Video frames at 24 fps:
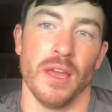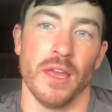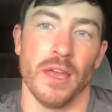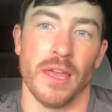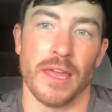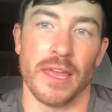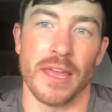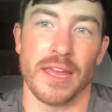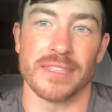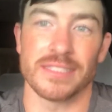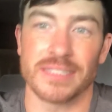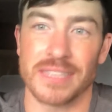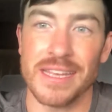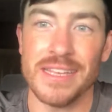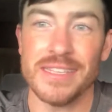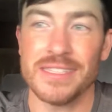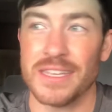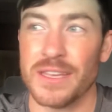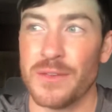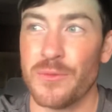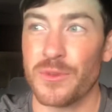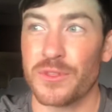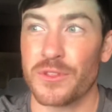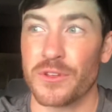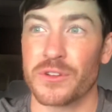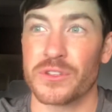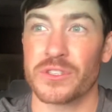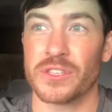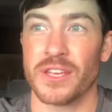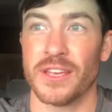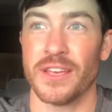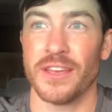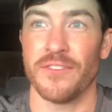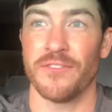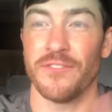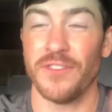it's easy when there's
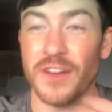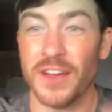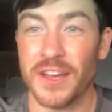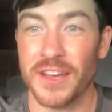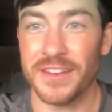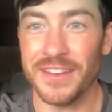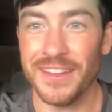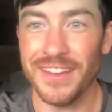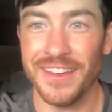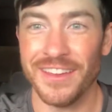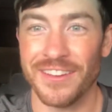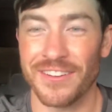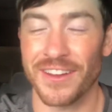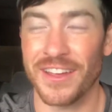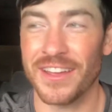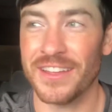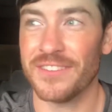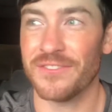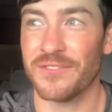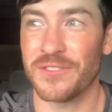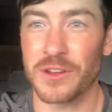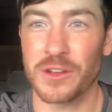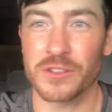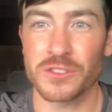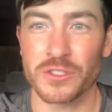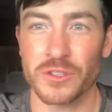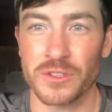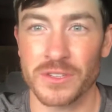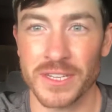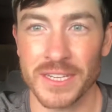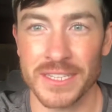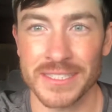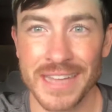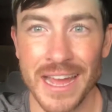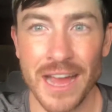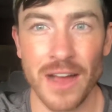FUD, right? Fear, uncertainty,
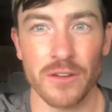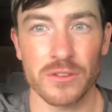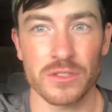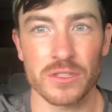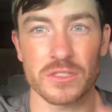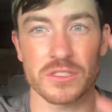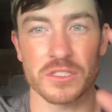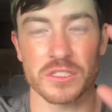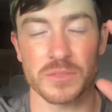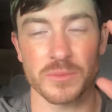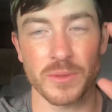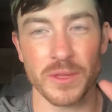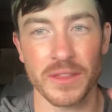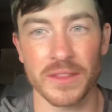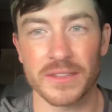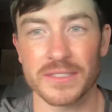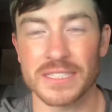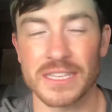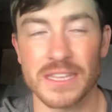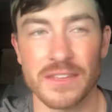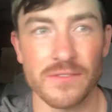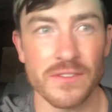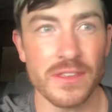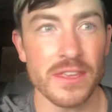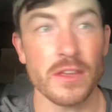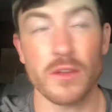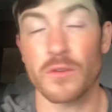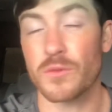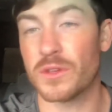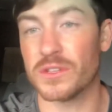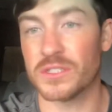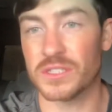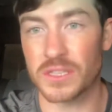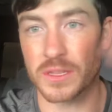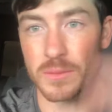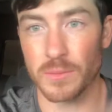and doubt displayed on the TV, or when
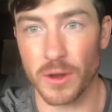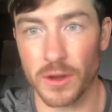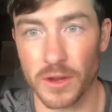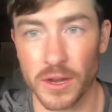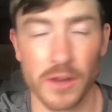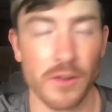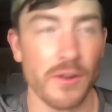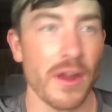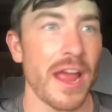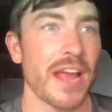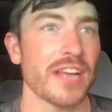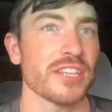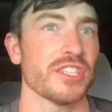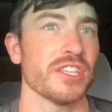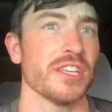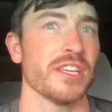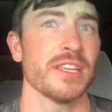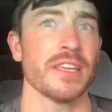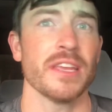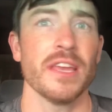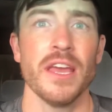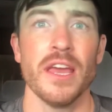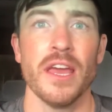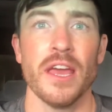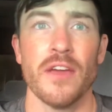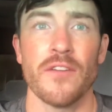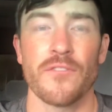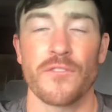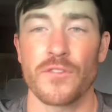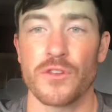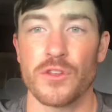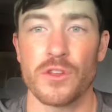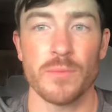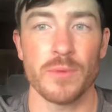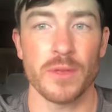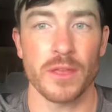you see the market crashing, for
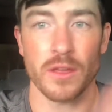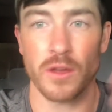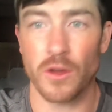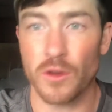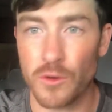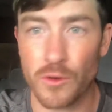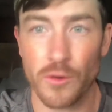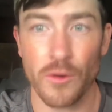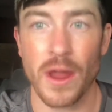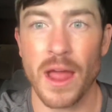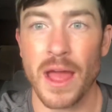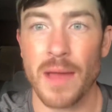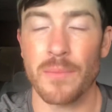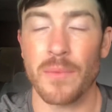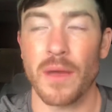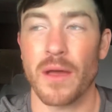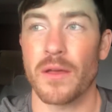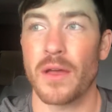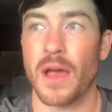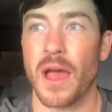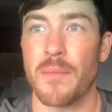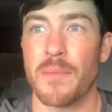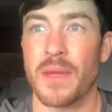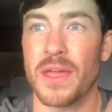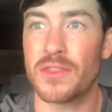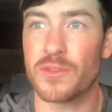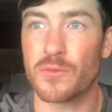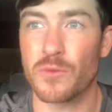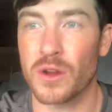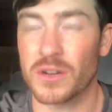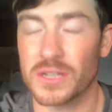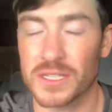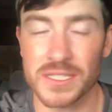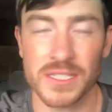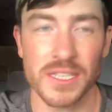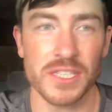you to be like, oh crap, I made the wrong
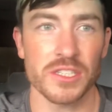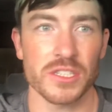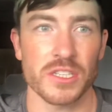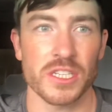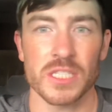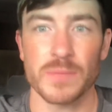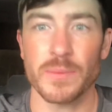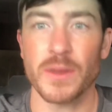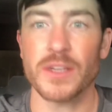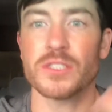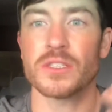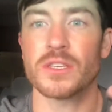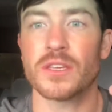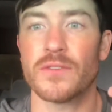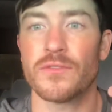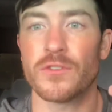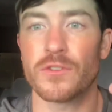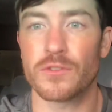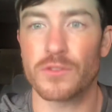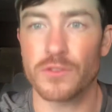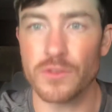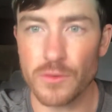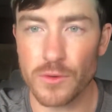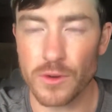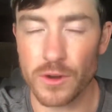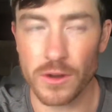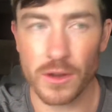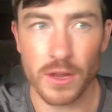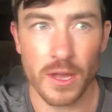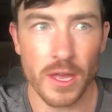decision. Especially if you're newer,